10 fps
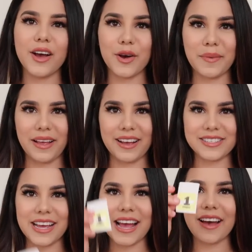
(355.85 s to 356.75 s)
Oh my
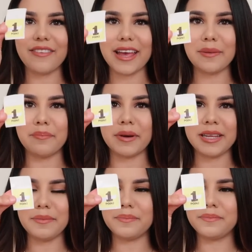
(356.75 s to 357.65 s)
gosh, I have a
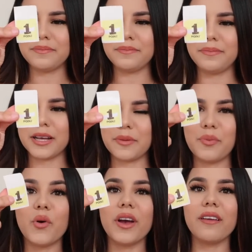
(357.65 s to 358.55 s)
buddy book
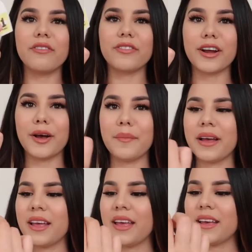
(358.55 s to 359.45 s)
point from,
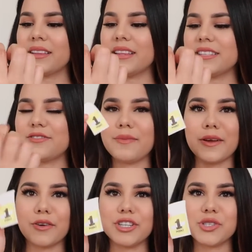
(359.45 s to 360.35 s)
this is from
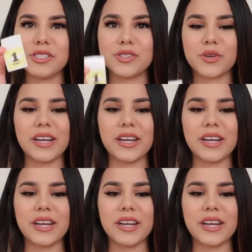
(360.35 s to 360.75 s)
the grocery store.